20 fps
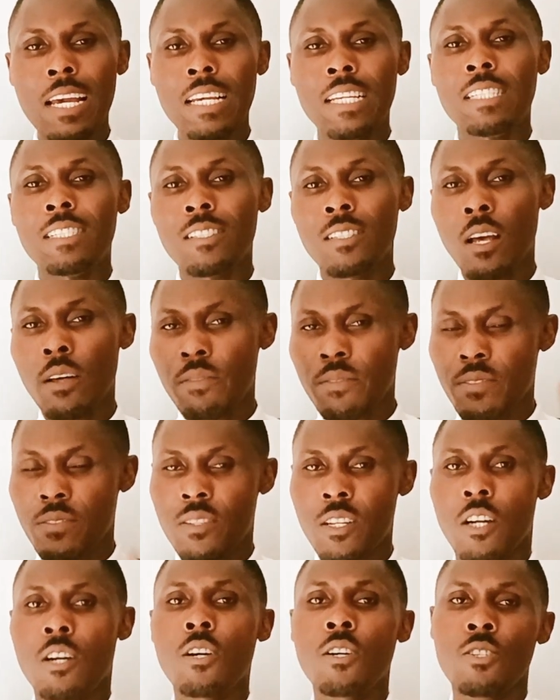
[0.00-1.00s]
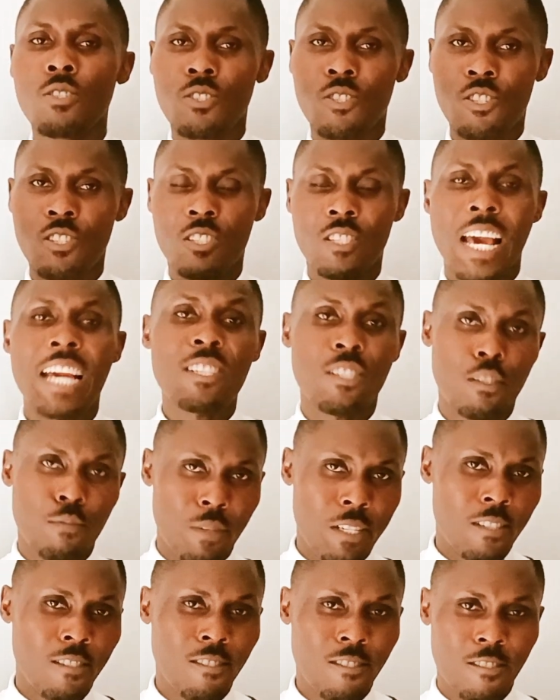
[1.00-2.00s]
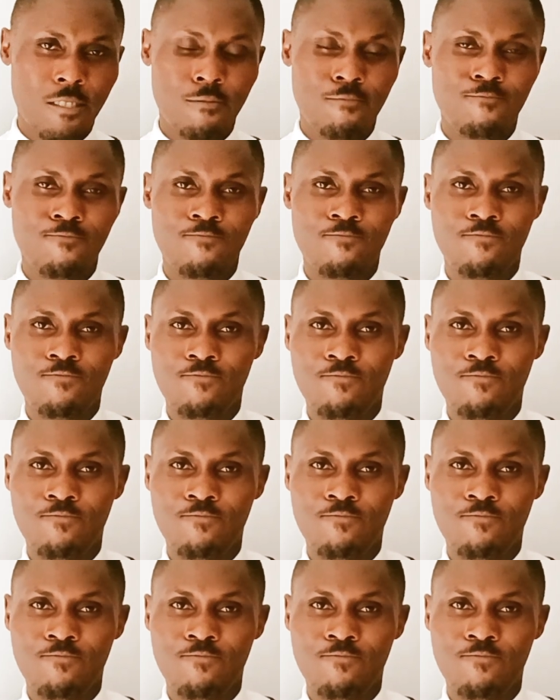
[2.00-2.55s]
in the statement.